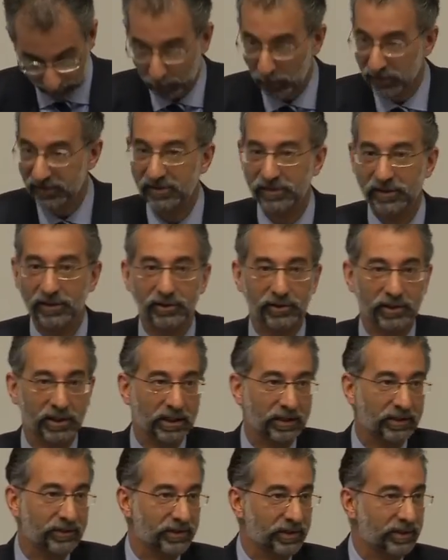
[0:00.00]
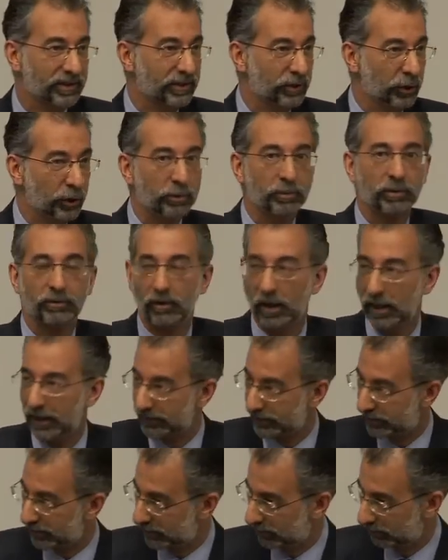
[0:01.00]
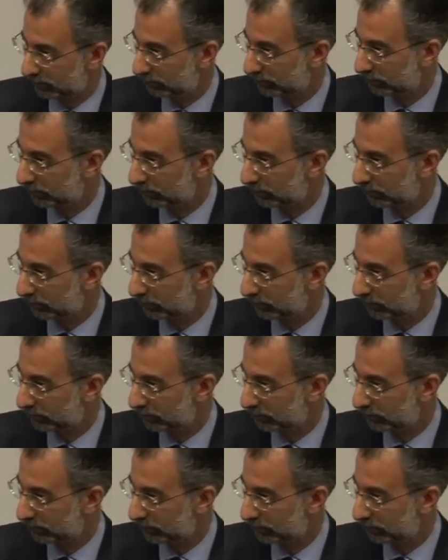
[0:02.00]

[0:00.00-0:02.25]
There wasn't such things as human rights.